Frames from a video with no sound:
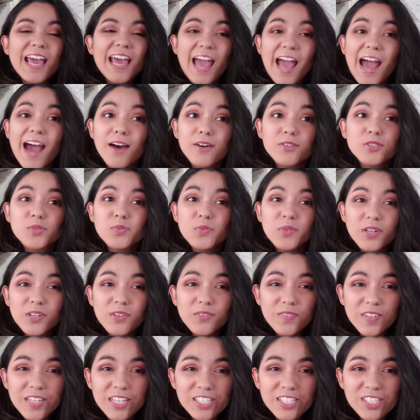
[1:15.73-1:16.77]
house
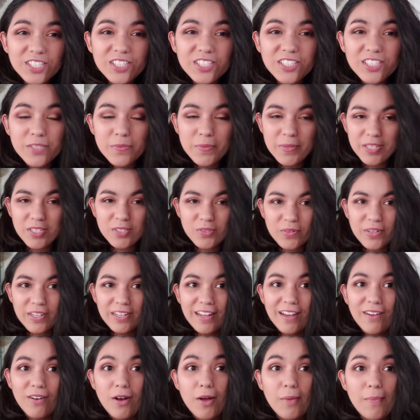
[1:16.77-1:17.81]
renovations, because right
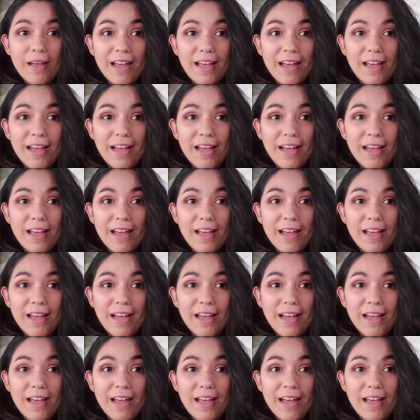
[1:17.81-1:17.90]
now I'm